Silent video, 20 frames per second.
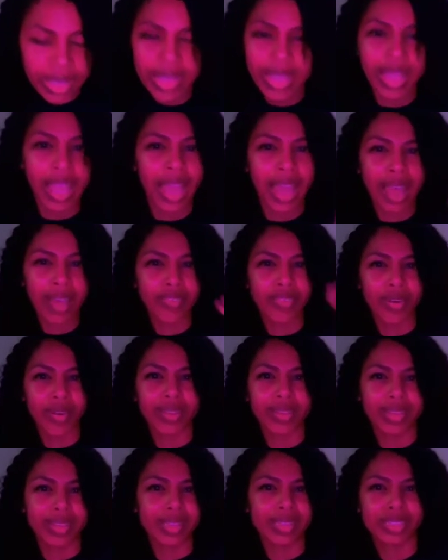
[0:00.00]
they have all
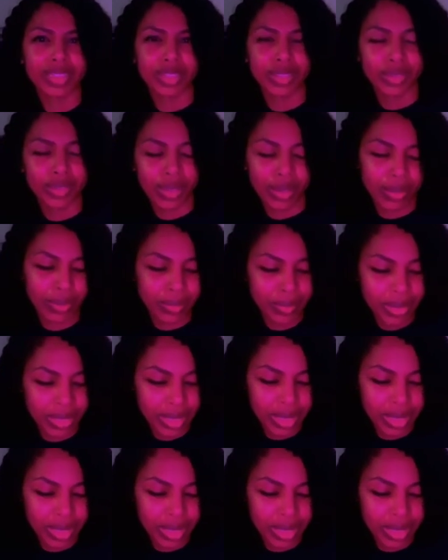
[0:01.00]
this, you know,